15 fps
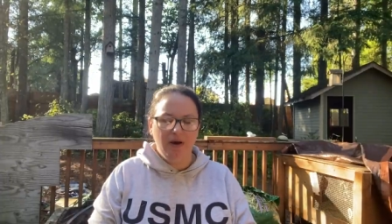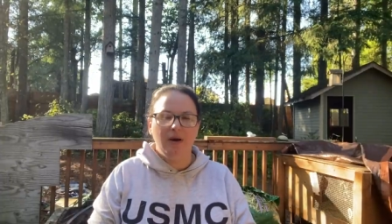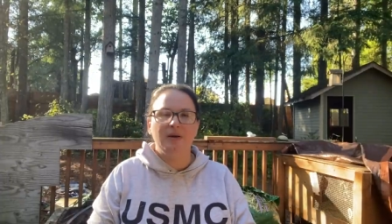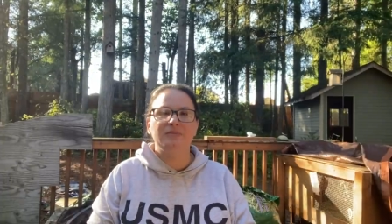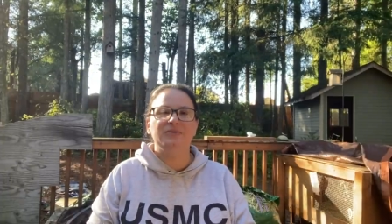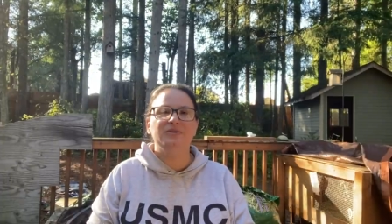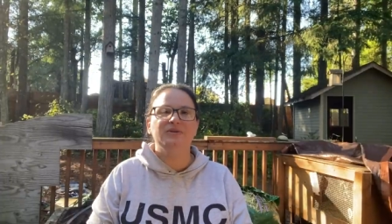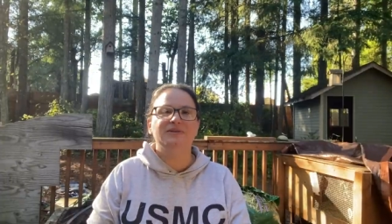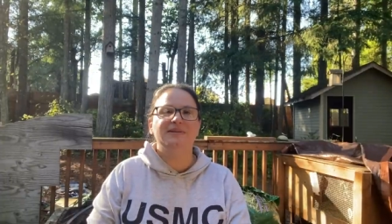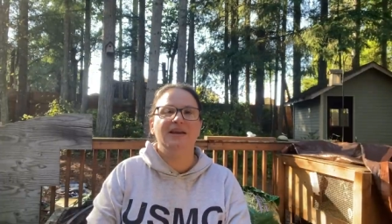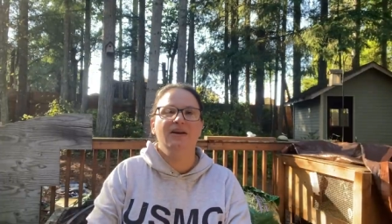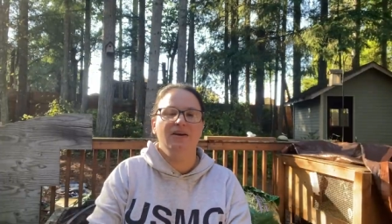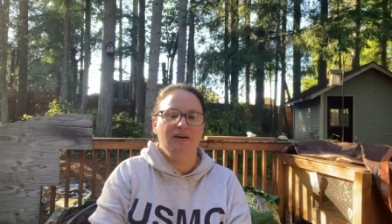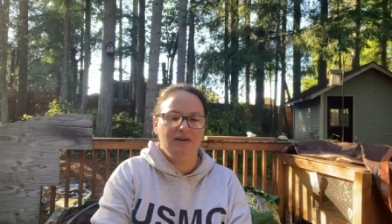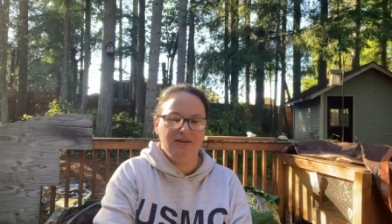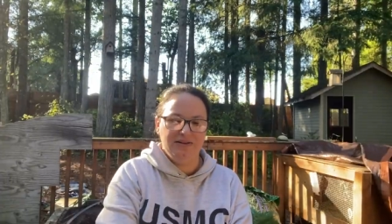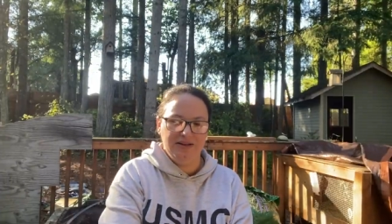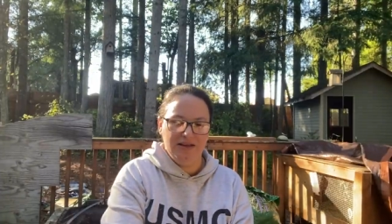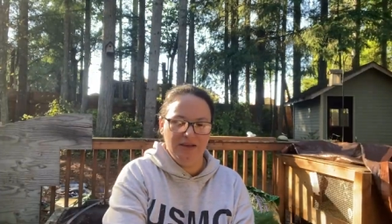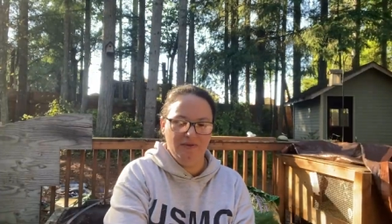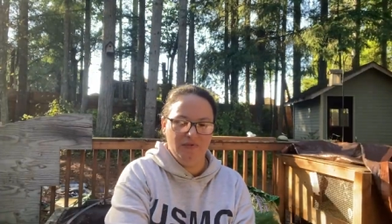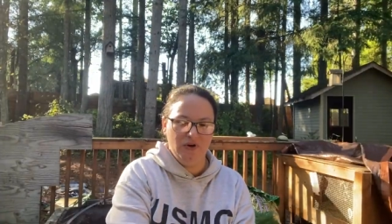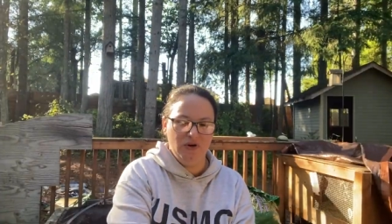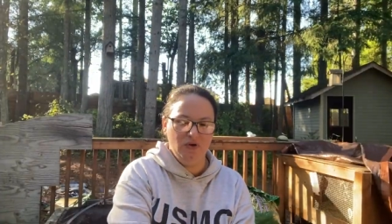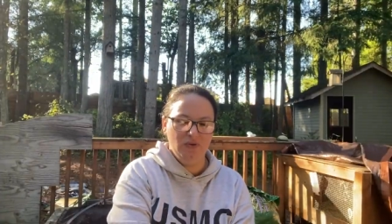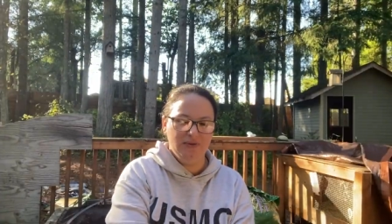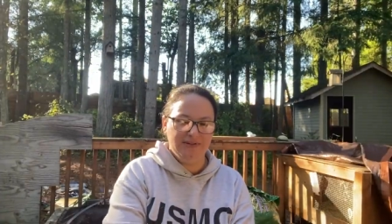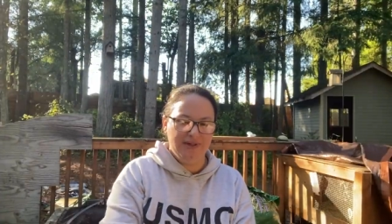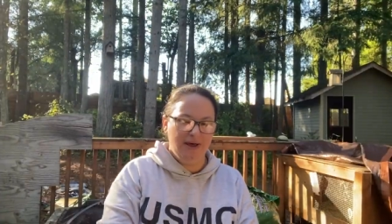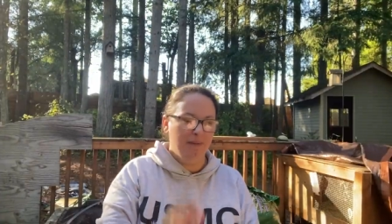I'm too scared to even
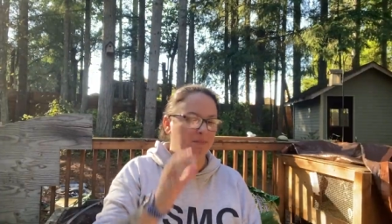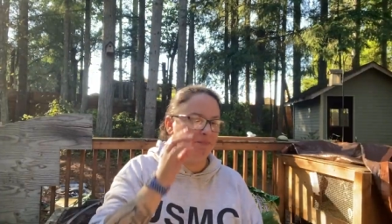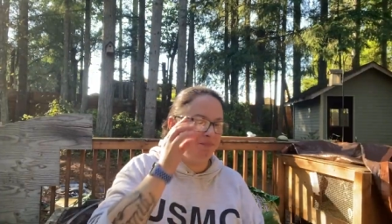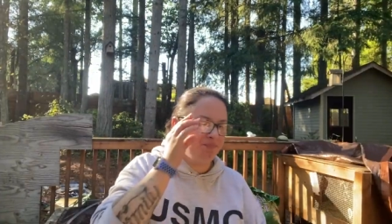use them.